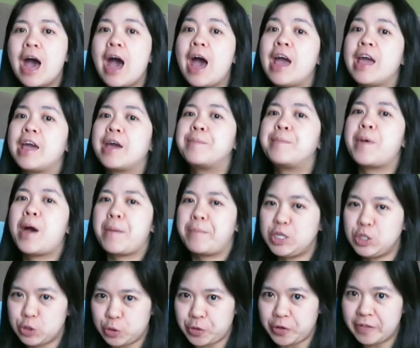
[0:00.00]
I am
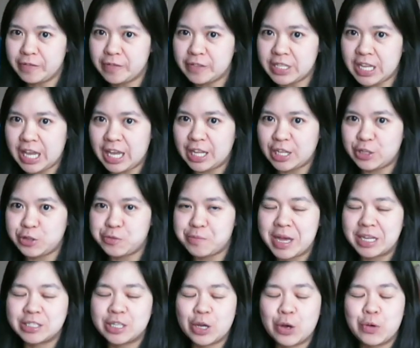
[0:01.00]
Mommy Churvs in New
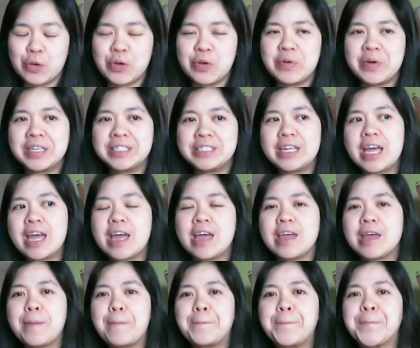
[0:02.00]
Mexico,
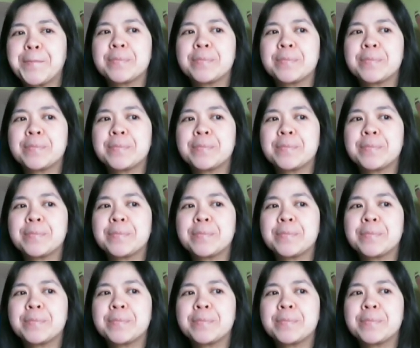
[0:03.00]
USA.